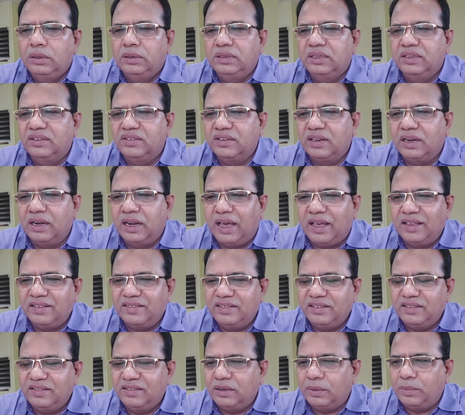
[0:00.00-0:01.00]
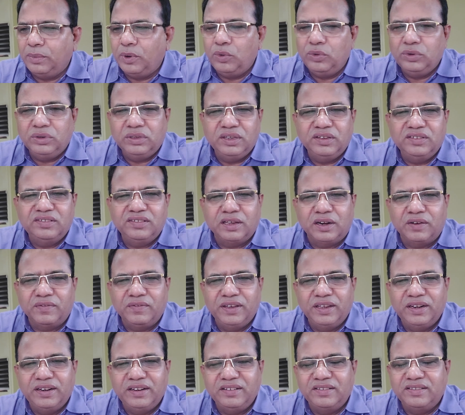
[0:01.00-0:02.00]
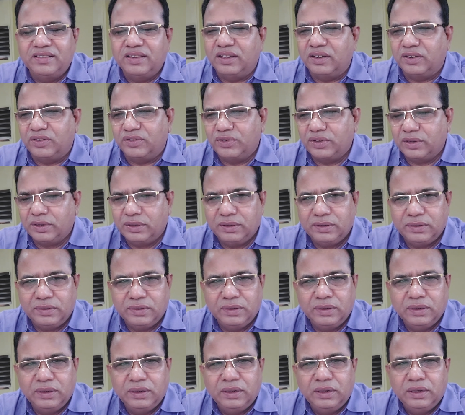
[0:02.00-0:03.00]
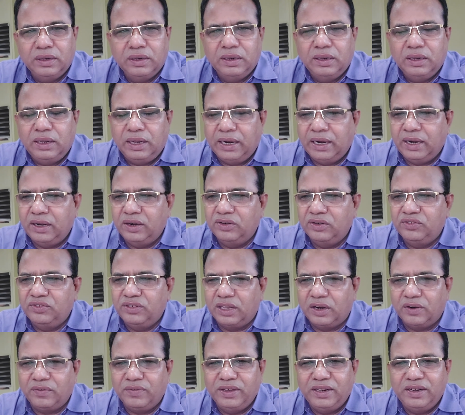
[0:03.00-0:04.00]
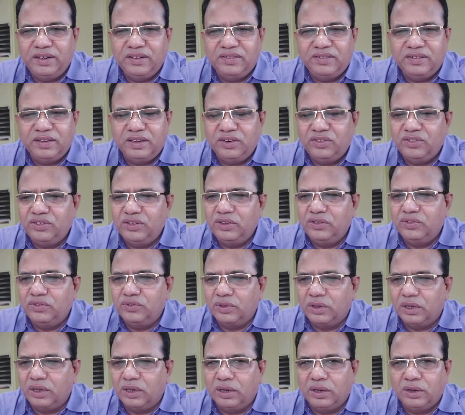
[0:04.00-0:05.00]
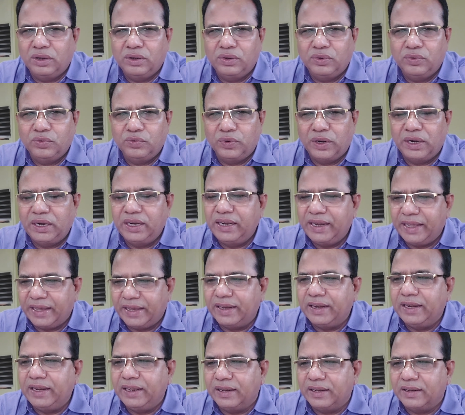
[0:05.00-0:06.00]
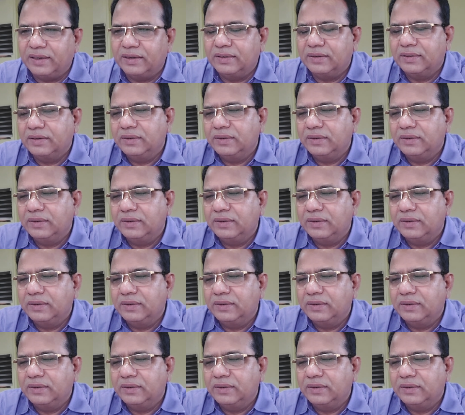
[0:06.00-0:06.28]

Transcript: This class is about the survey research, and survey research is one technique